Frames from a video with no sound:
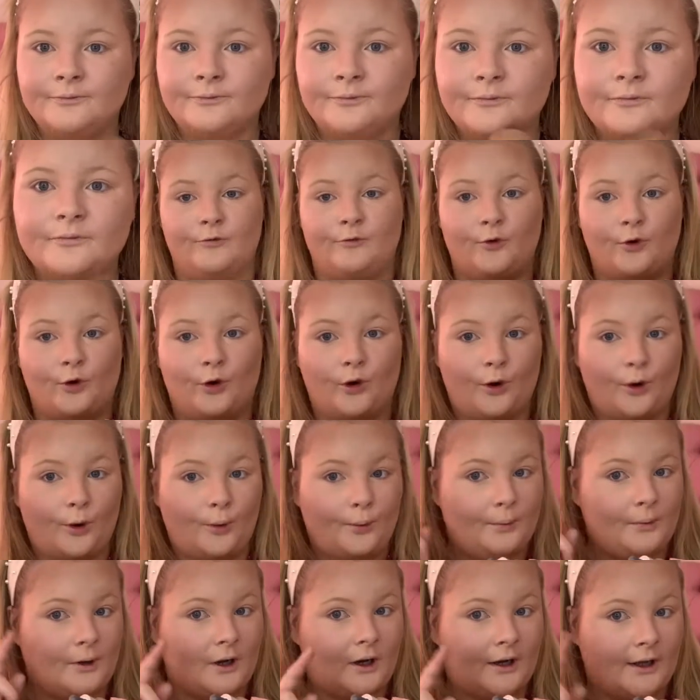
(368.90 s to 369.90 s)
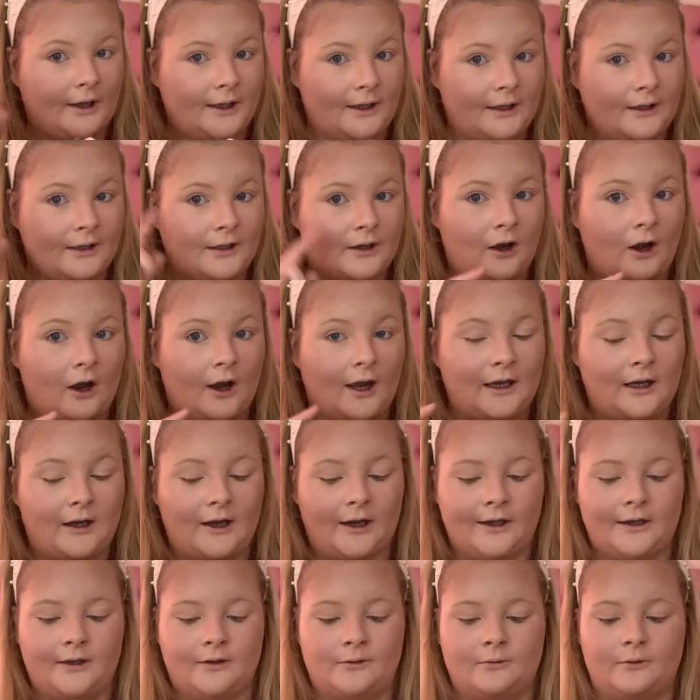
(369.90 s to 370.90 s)
For my
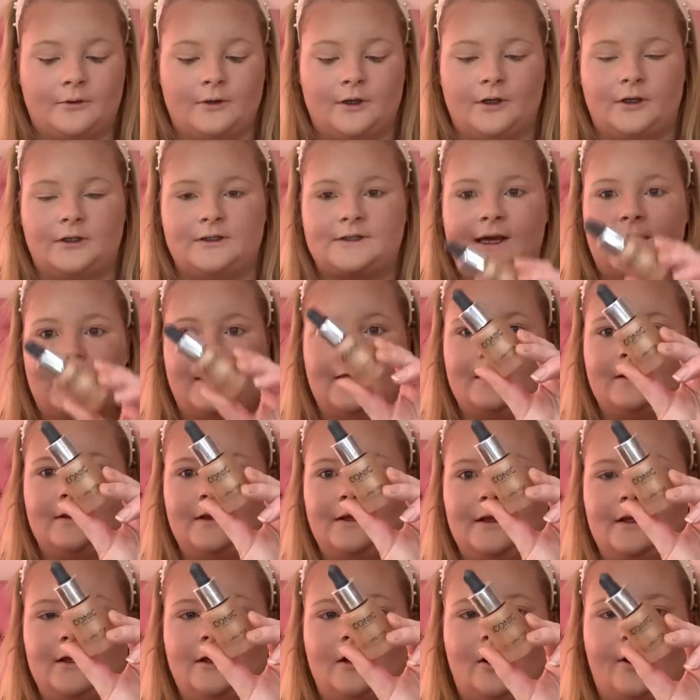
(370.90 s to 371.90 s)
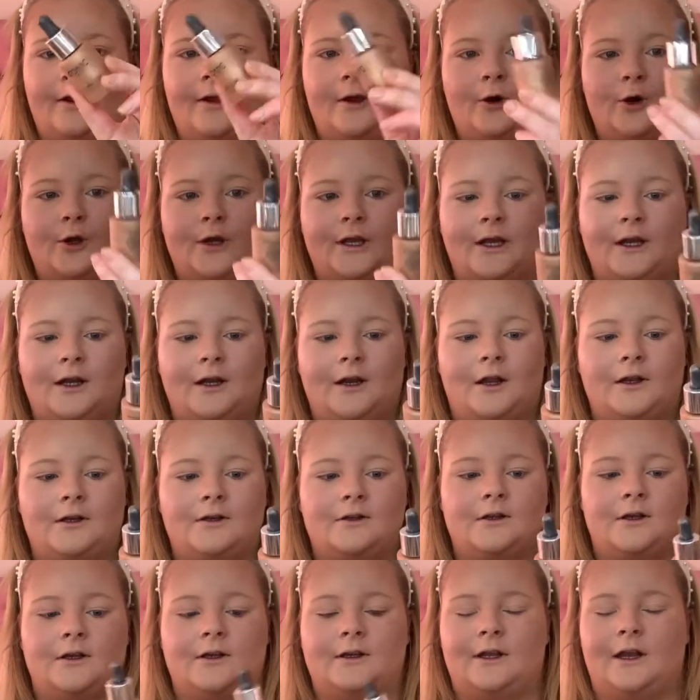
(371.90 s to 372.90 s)
highlight, I'm going to take the Iconic
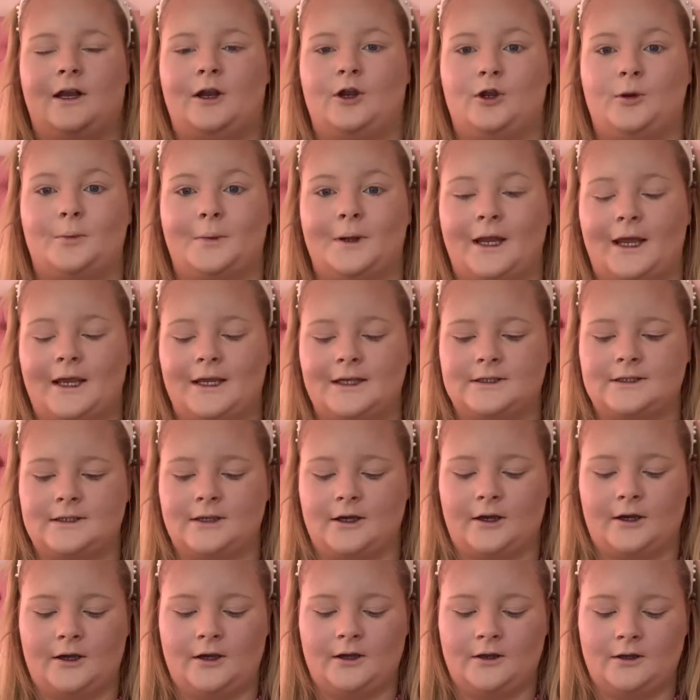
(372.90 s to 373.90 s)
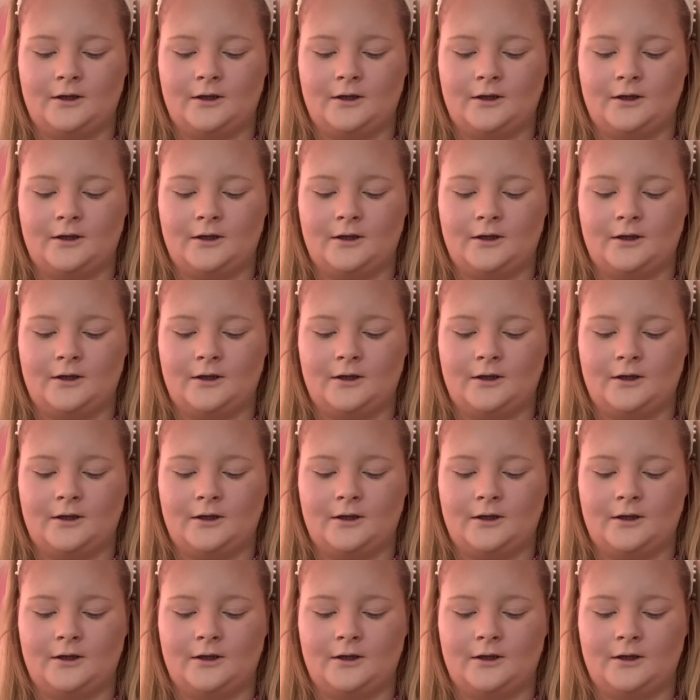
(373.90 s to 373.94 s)
London Illuminator